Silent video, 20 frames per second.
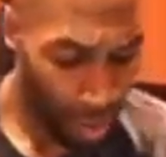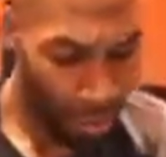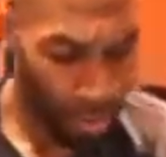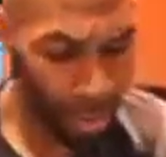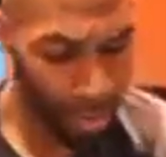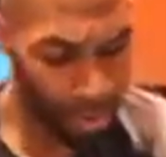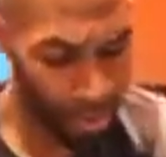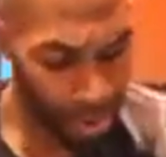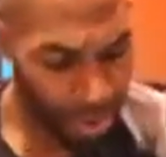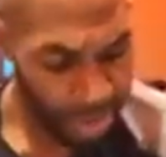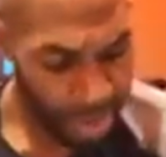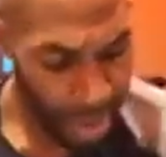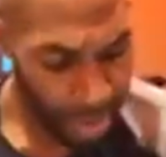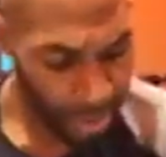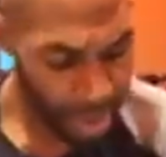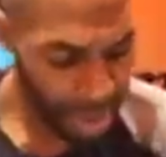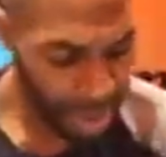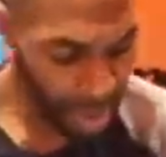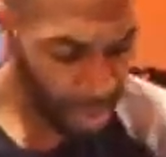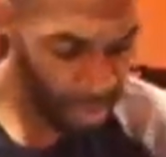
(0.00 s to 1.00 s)

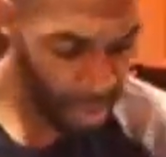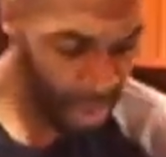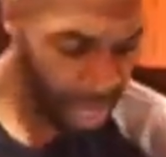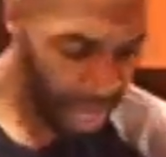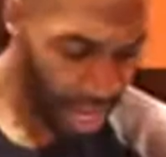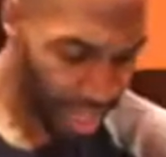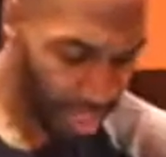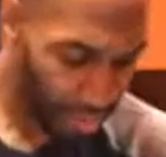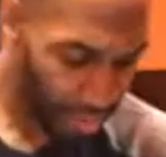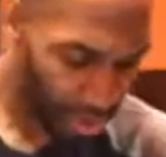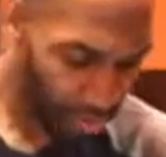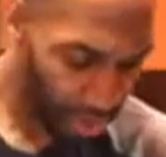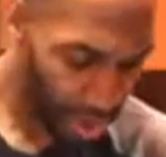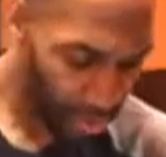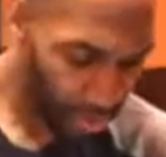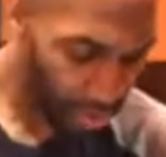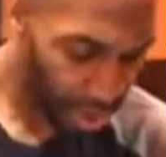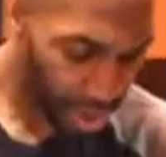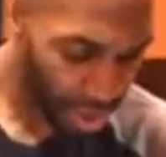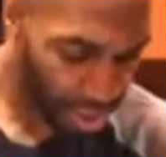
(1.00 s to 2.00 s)
Proprioception, communication between
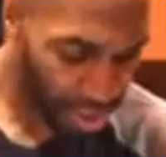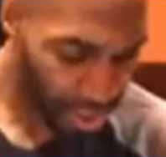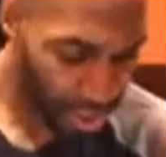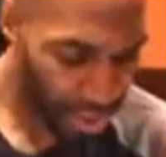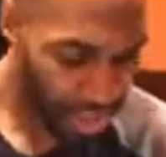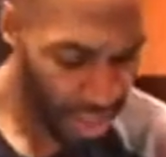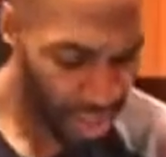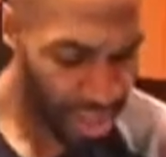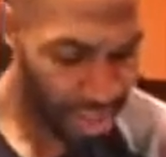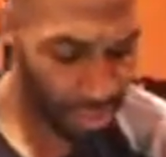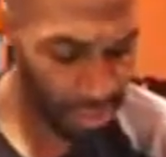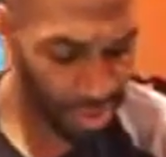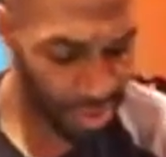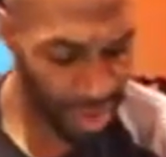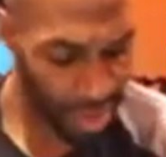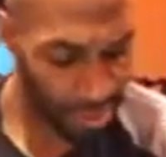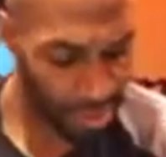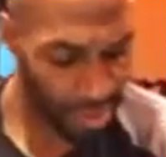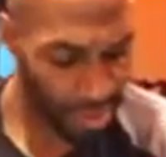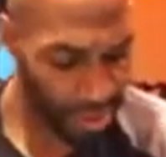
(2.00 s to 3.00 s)
pressure and tension
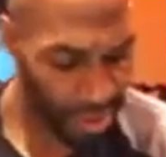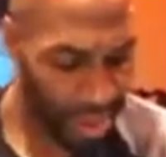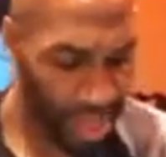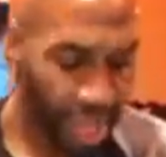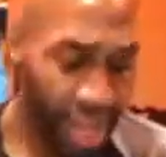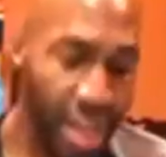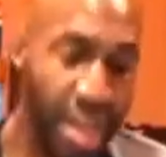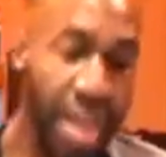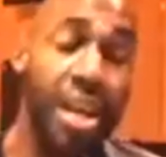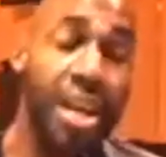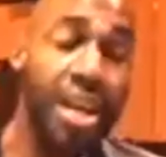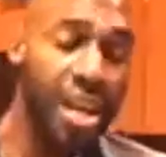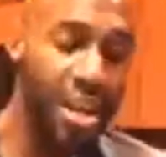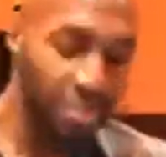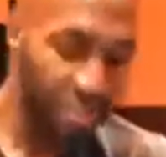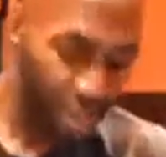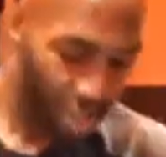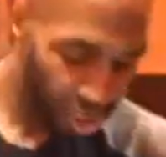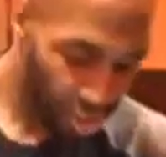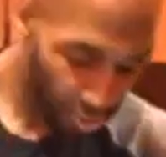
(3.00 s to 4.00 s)
receptors
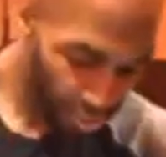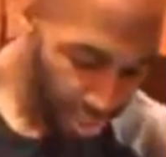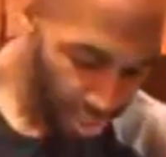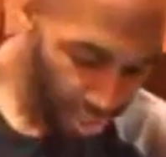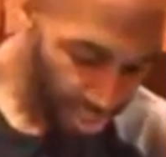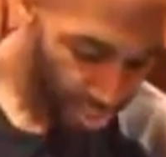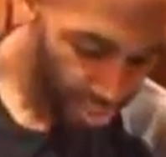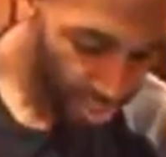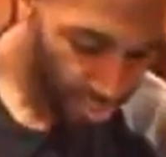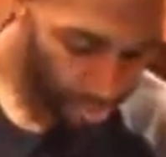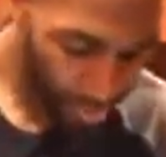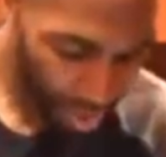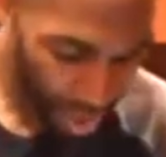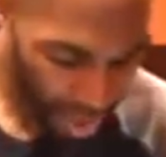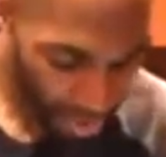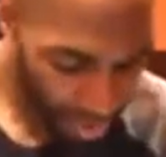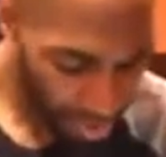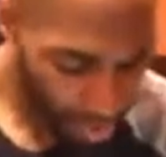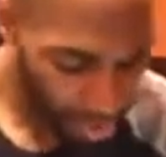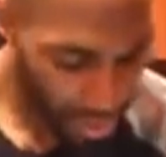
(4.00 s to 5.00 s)
in the joints,
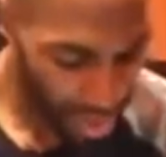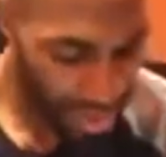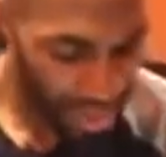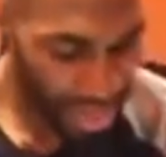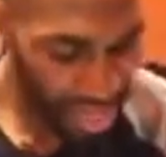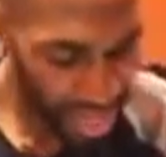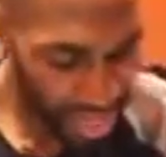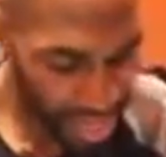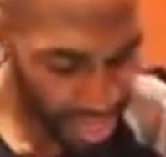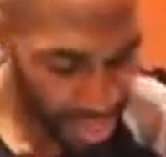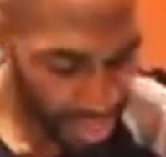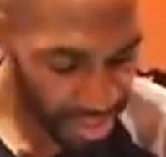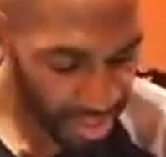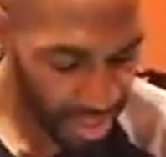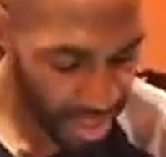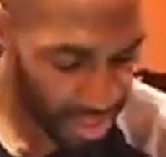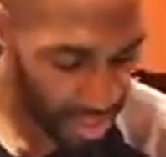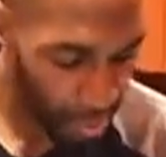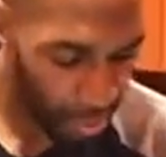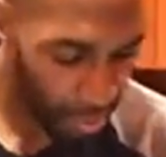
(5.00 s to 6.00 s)
muscles, and tendons
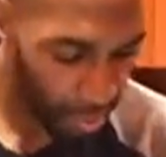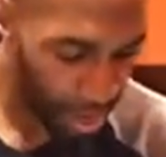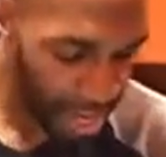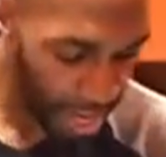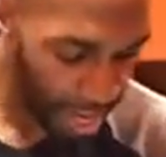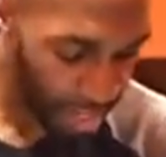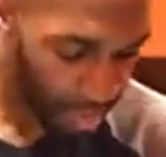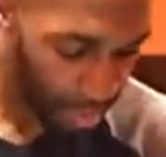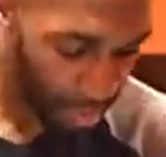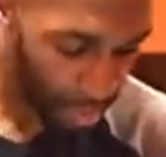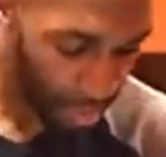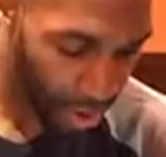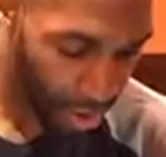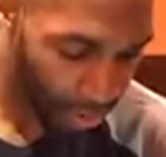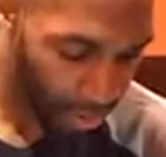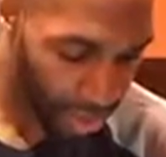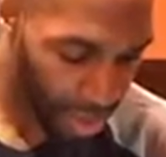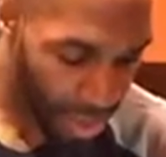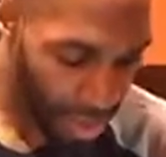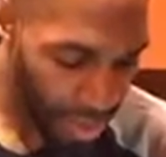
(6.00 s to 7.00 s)
in the brain to
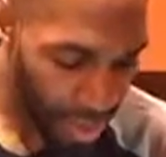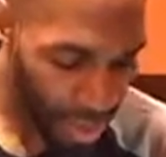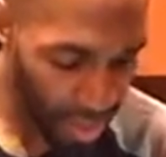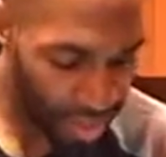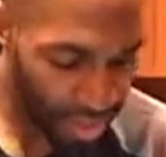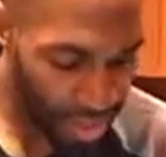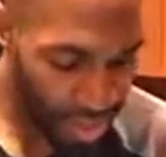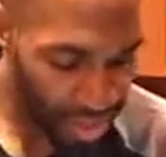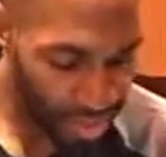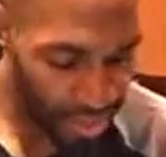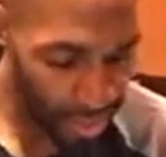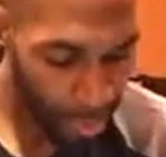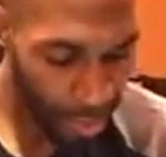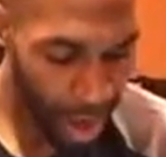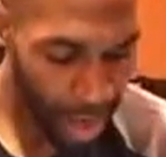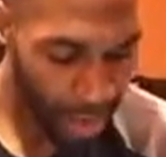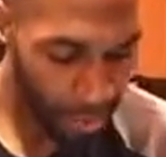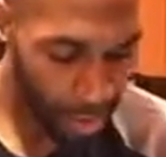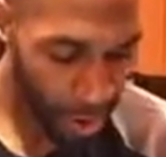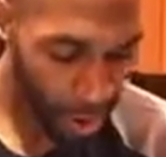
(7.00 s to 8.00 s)
promote a sense of the
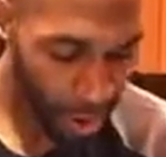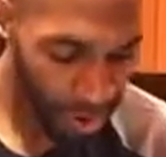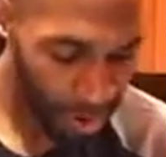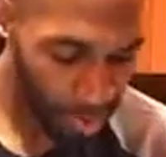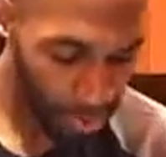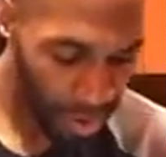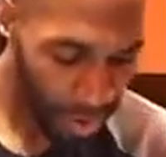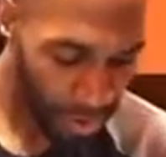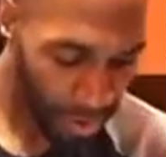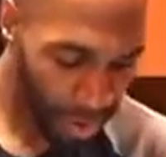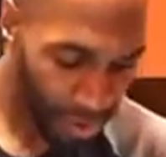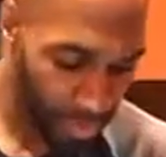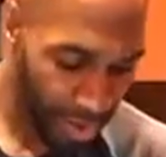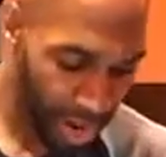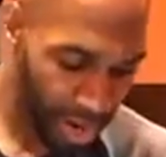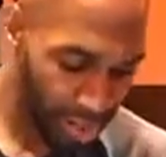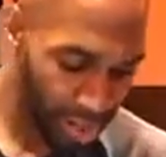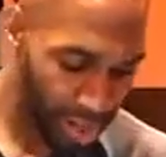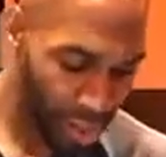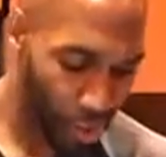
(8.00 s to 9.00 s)
body parts with
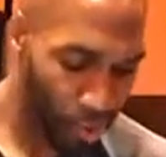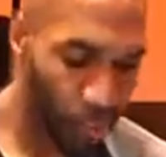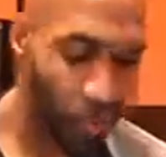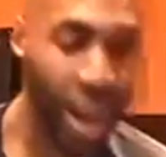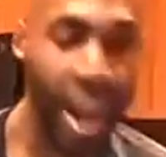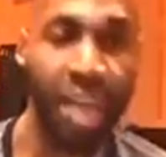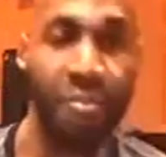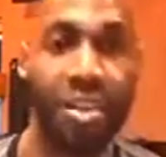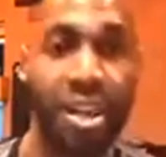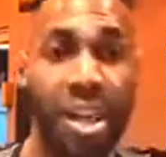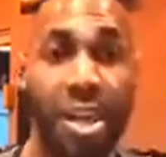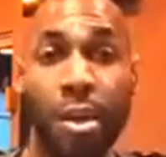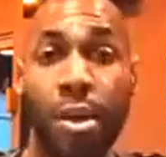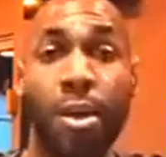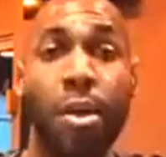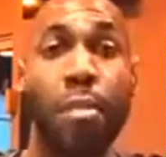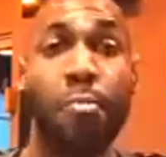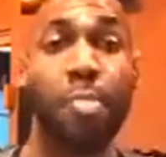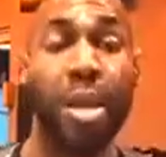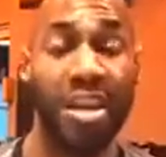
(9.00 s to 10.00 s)
respect to gravity,
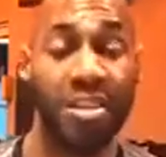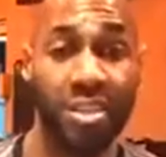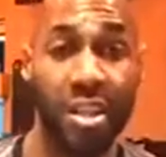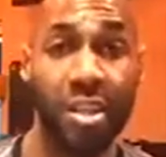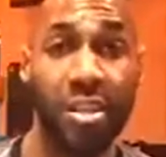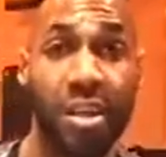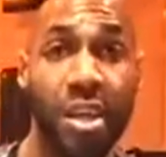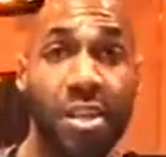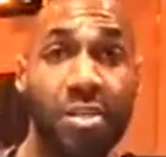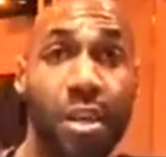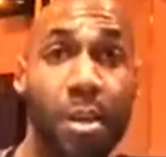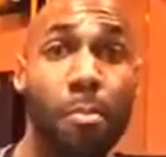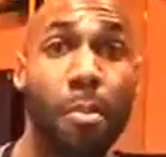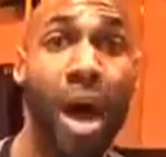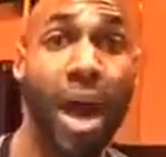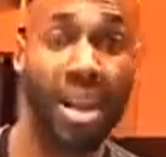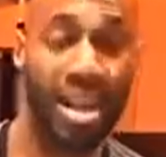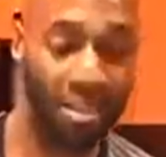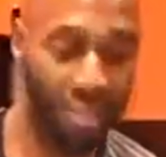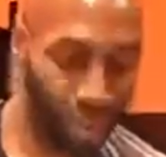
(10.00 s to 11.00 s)
basically the
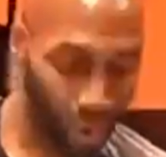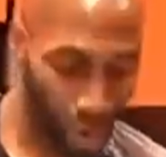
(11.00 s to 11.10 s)
body's